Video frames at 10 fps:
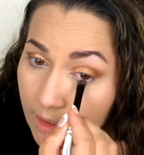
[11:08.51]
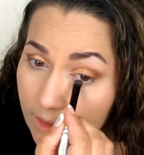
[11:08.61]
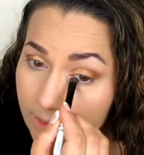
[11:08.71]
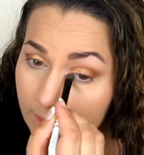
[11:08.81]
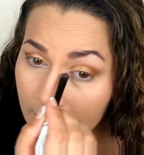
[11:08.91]

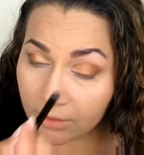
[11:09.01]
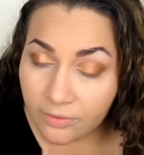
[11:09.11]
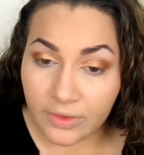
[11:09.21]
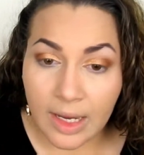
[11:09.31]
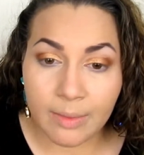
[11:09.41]
instead
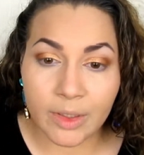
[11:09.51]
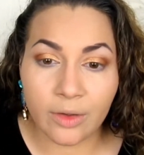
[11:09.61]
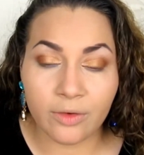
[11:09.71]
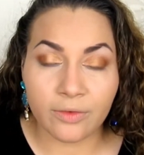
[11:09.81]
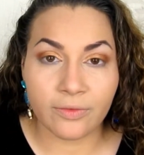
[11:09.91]
of coming
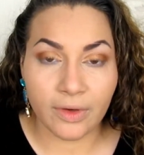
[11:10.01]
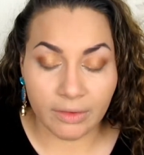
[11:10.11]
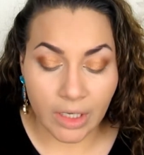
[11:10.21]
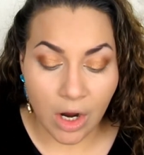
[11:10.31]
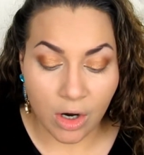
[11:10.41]
off
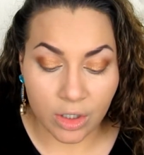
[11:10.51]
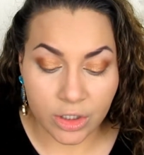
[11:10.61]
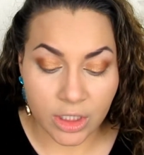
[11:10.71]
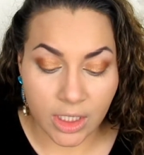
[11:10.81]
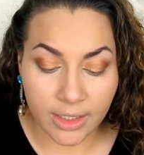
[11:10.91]
very
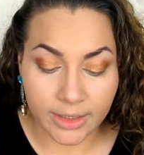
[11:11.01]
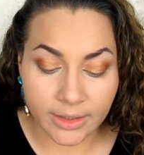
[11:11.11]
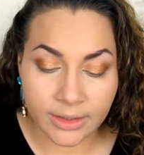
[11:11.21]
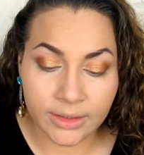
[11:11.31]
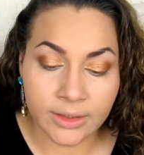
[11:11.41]
harsh line.